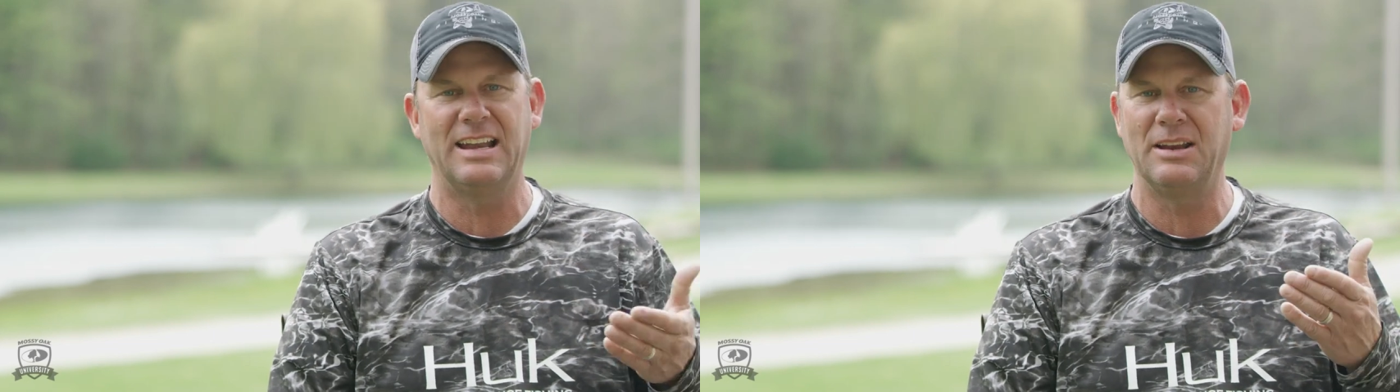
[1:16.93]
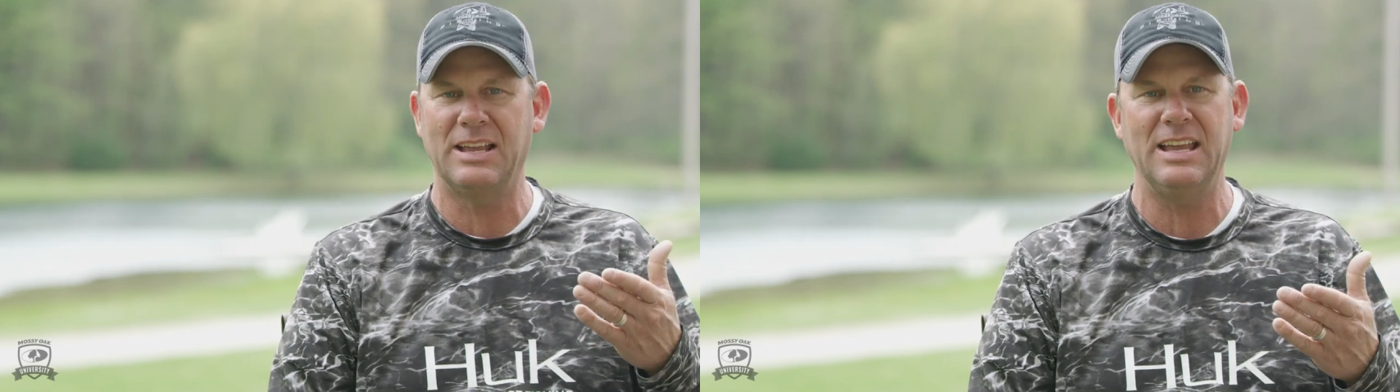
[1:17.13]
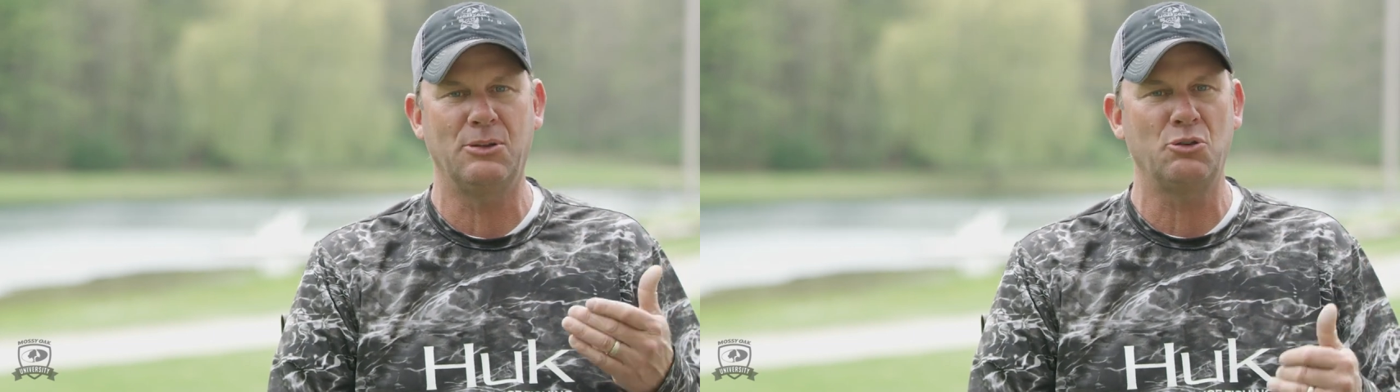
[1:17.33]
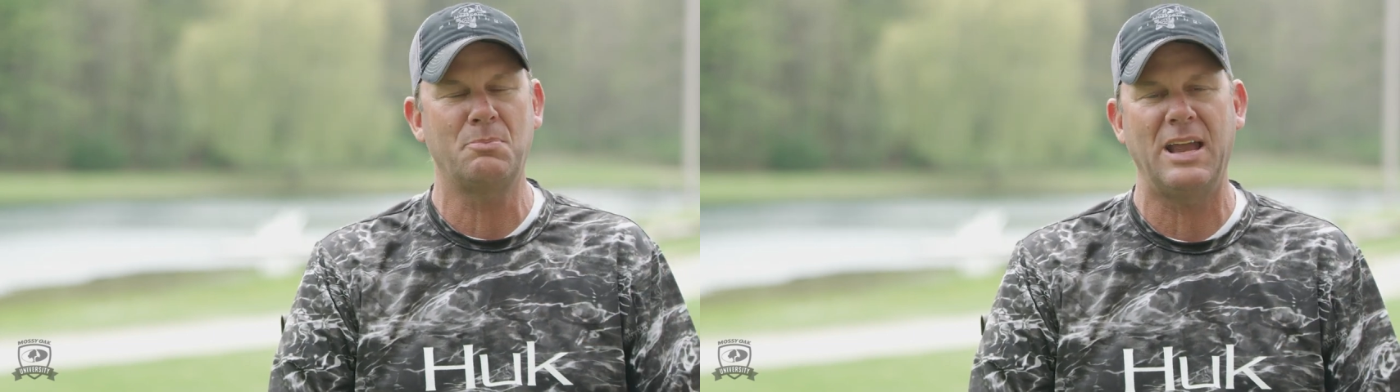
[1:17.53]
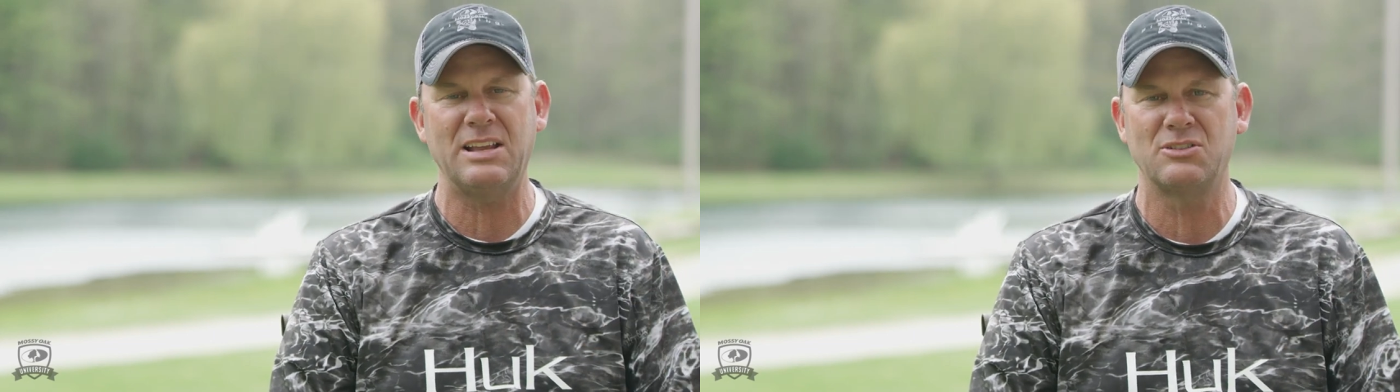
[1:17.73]
And again, those
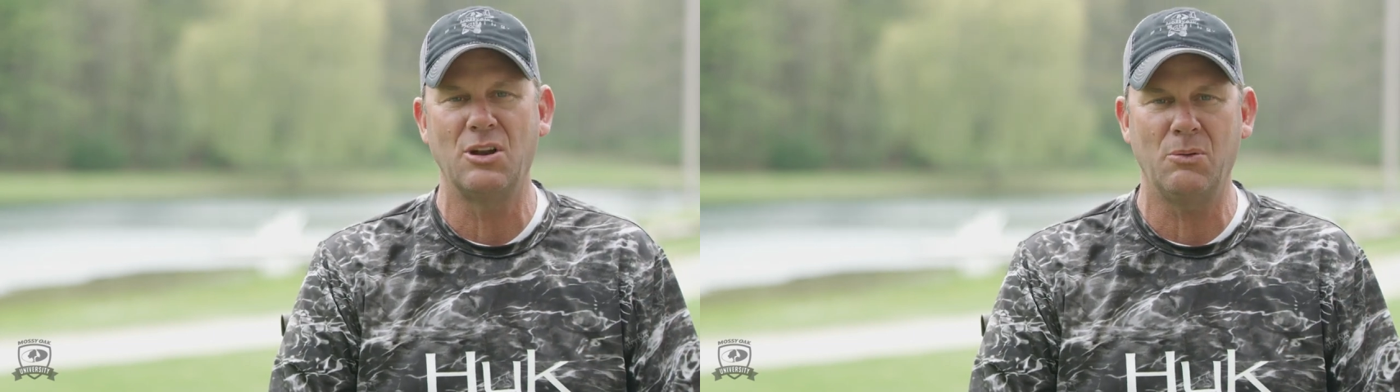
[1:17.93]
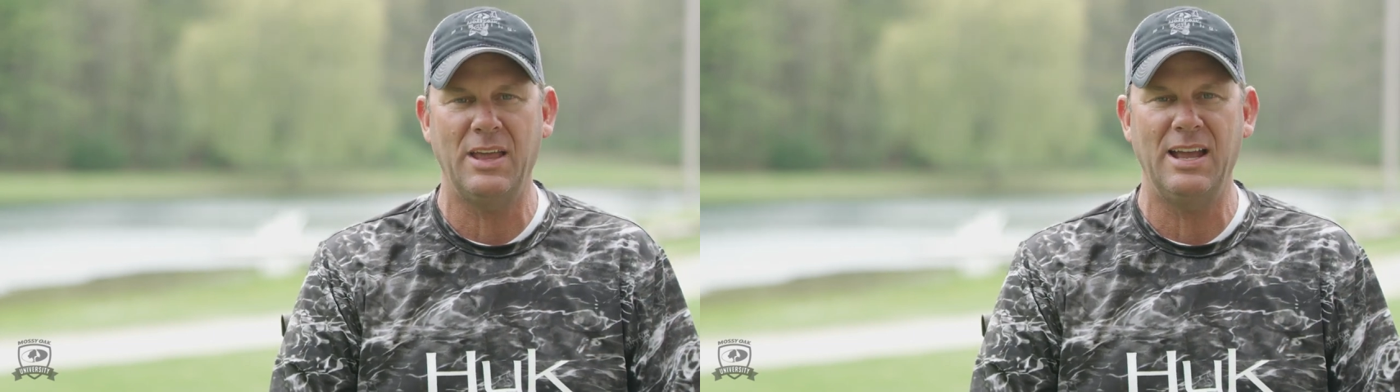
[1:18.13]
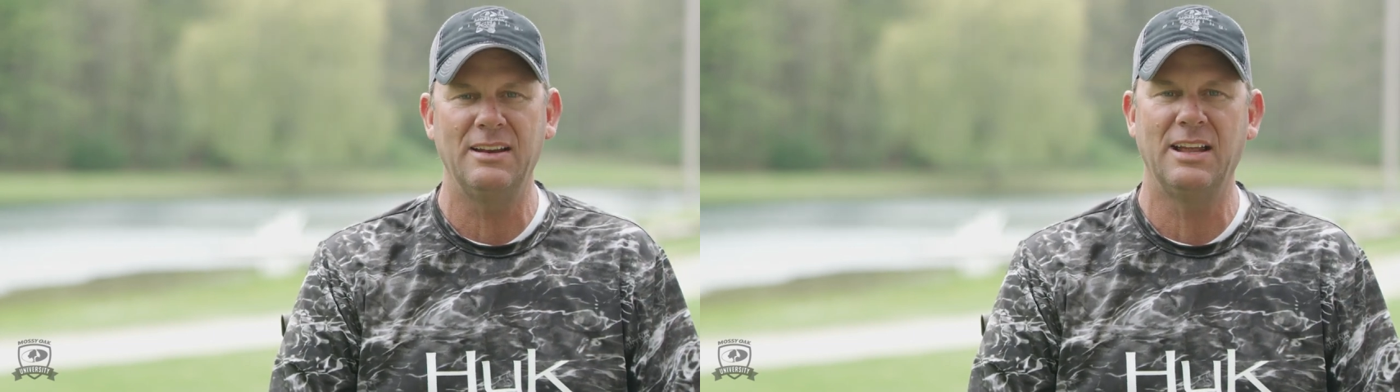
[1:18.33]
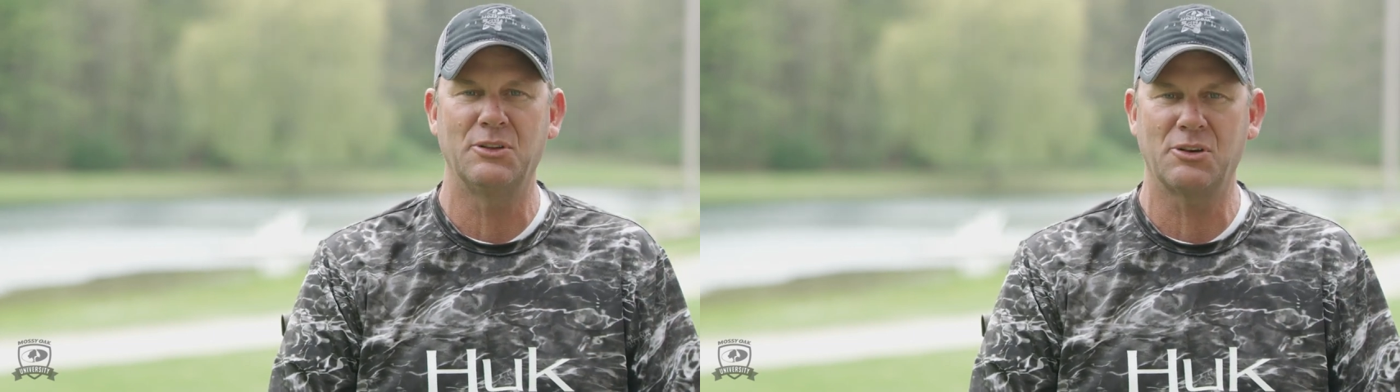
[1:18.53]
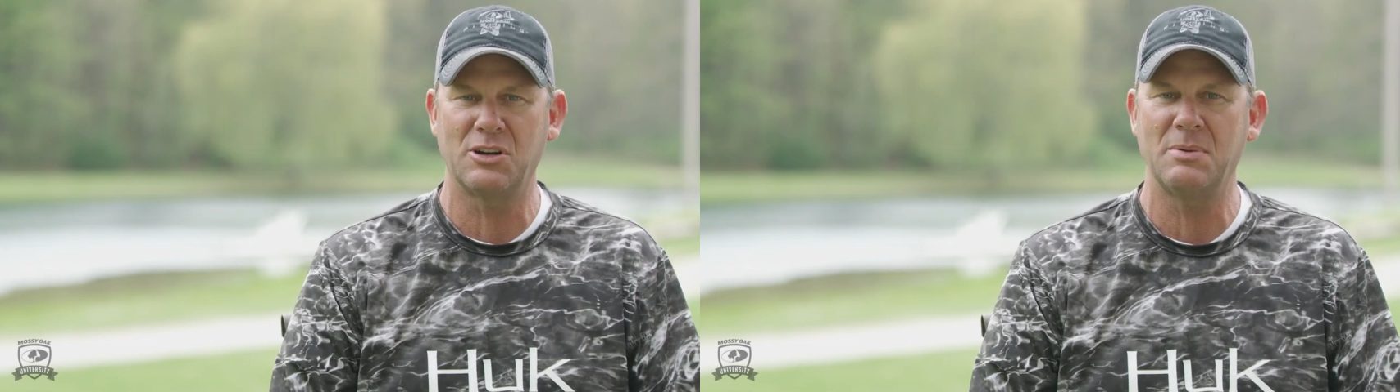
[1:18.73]
bass know that, and
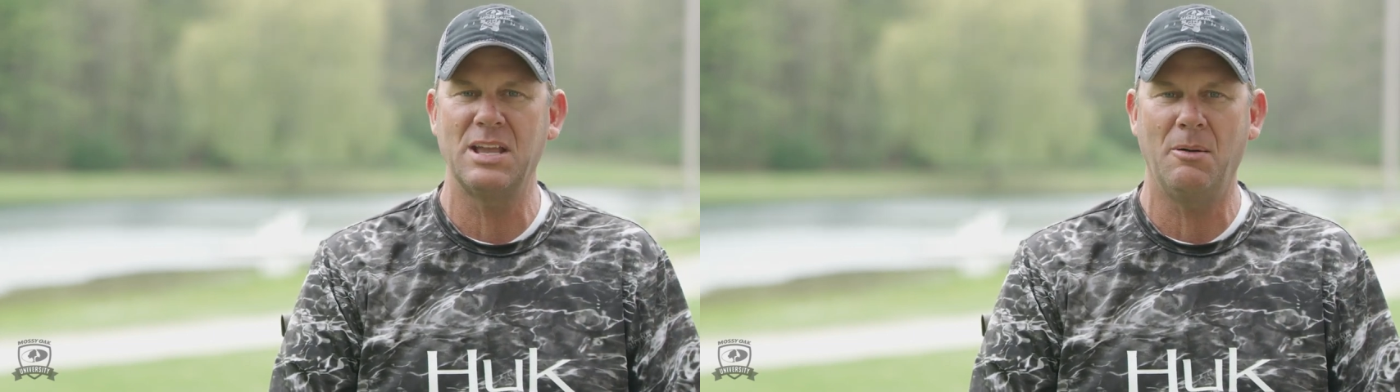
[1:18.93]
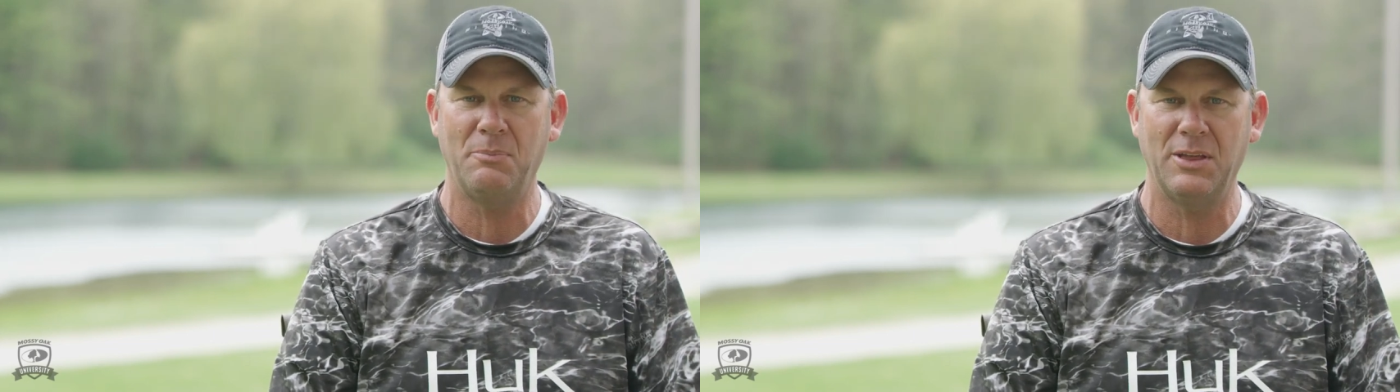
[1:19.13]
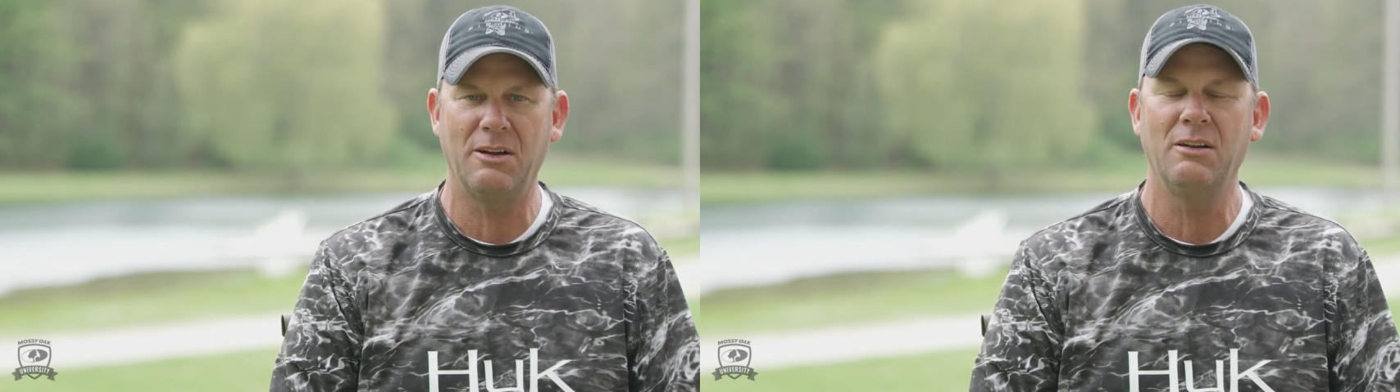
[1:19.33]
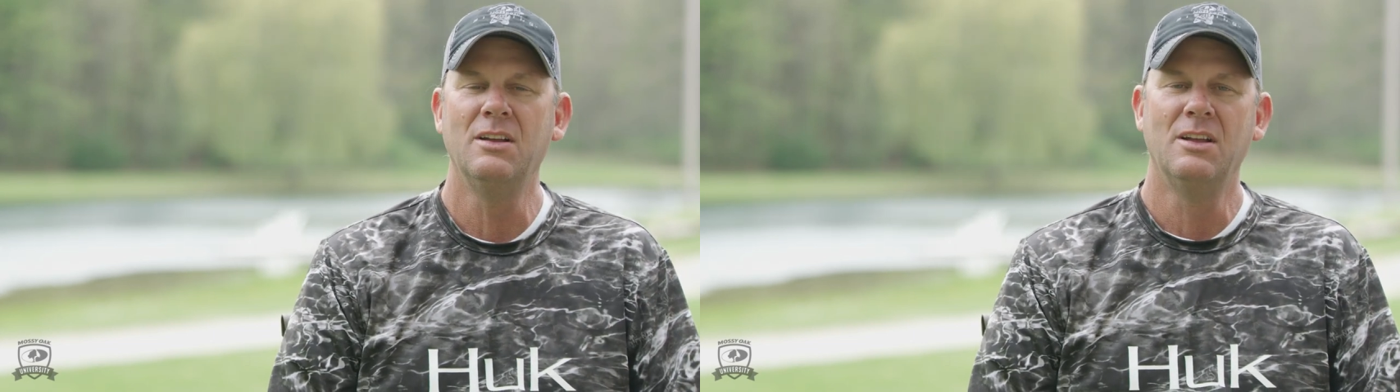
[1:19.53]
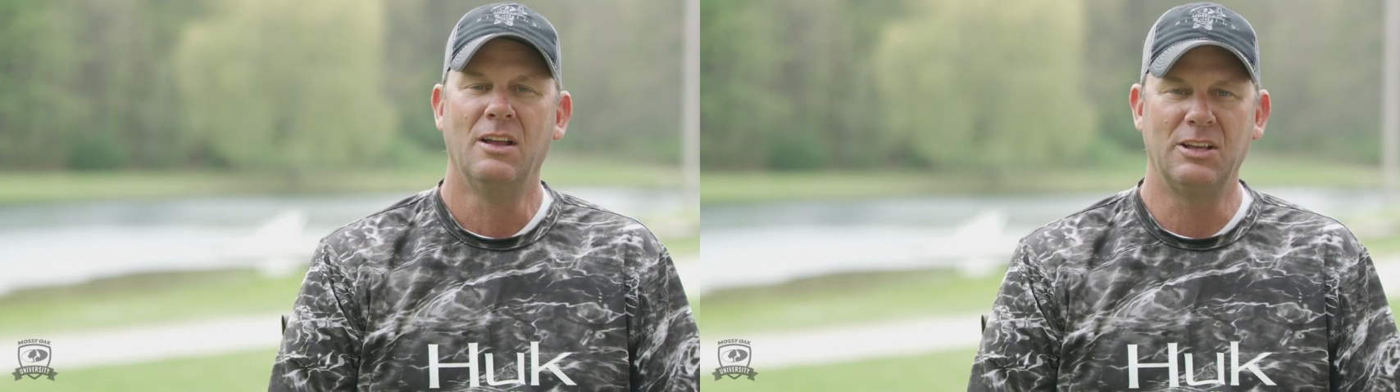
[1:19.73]
they're gonna be up there,
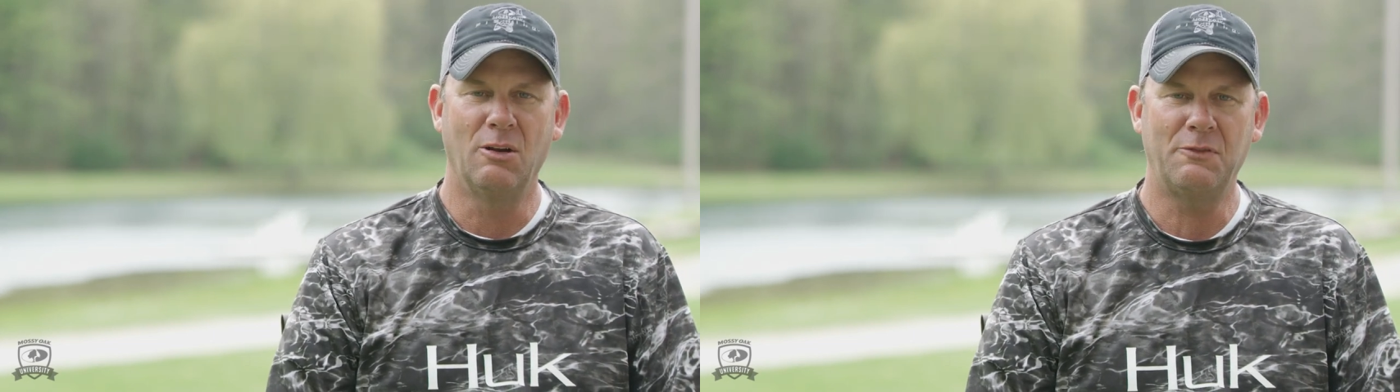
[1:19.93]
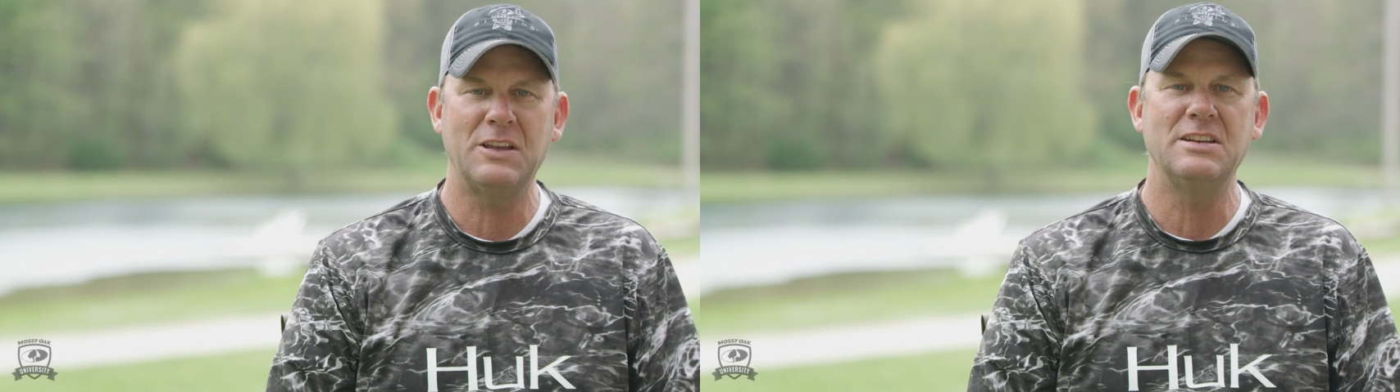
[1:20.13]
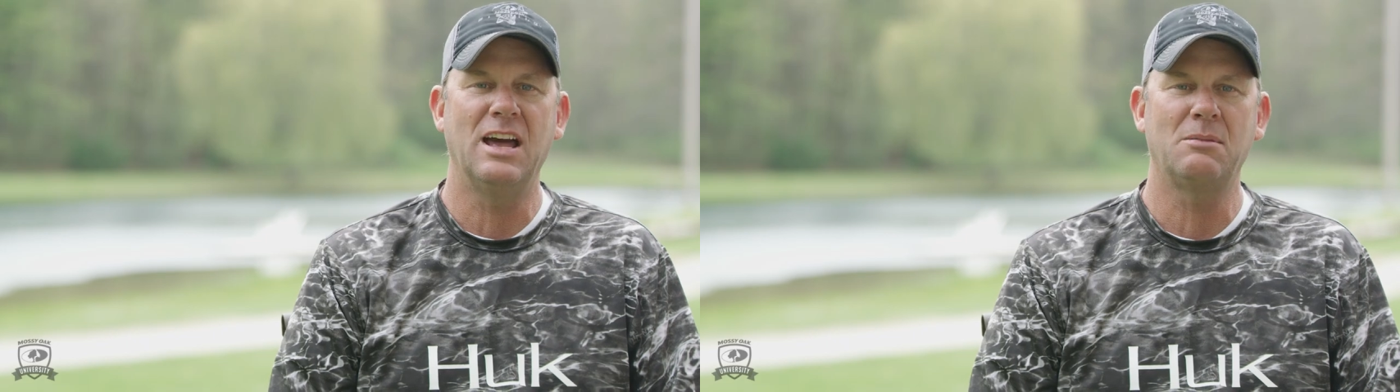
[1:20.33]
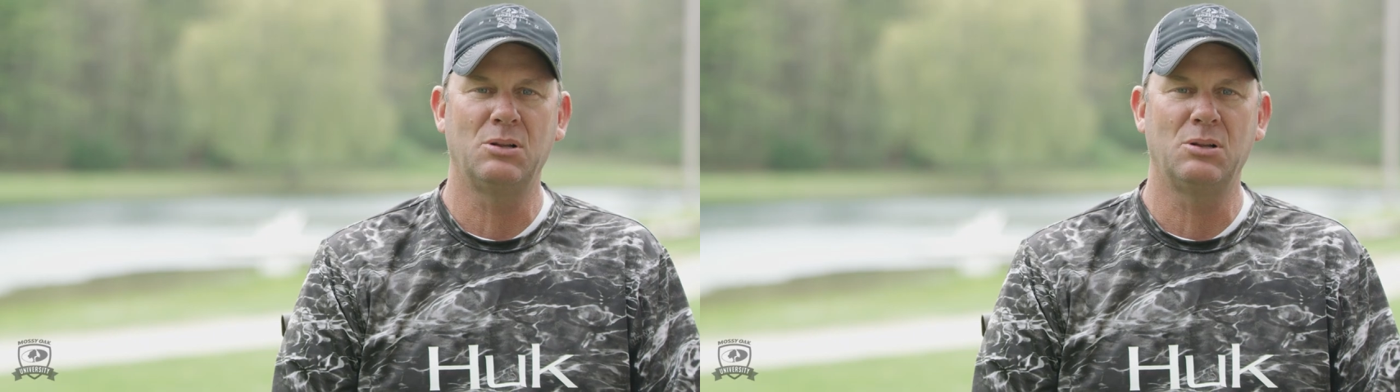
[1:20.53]
you know, feeding on